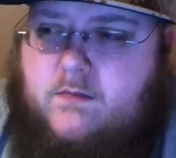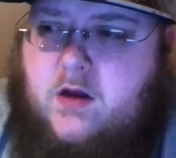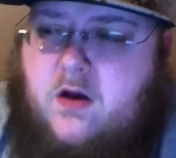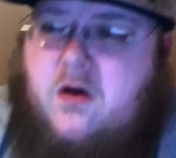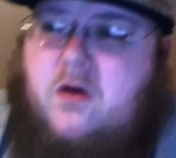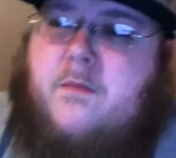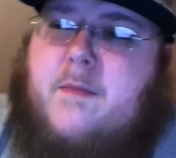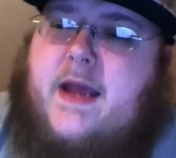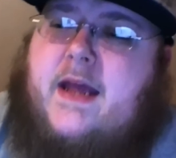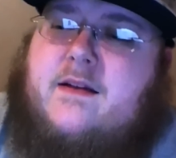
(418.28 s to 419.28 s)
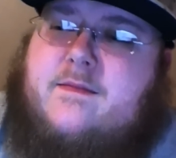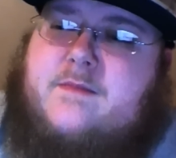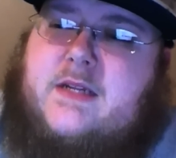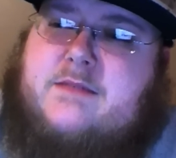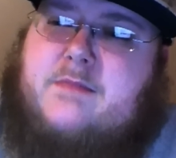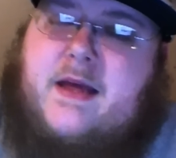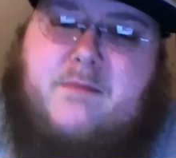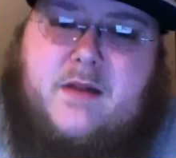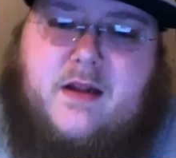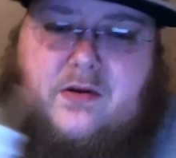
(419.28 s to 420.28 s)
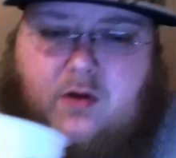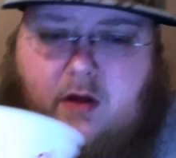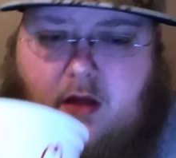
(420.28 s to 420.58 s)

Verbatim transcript: oh, man. That's, it, ew.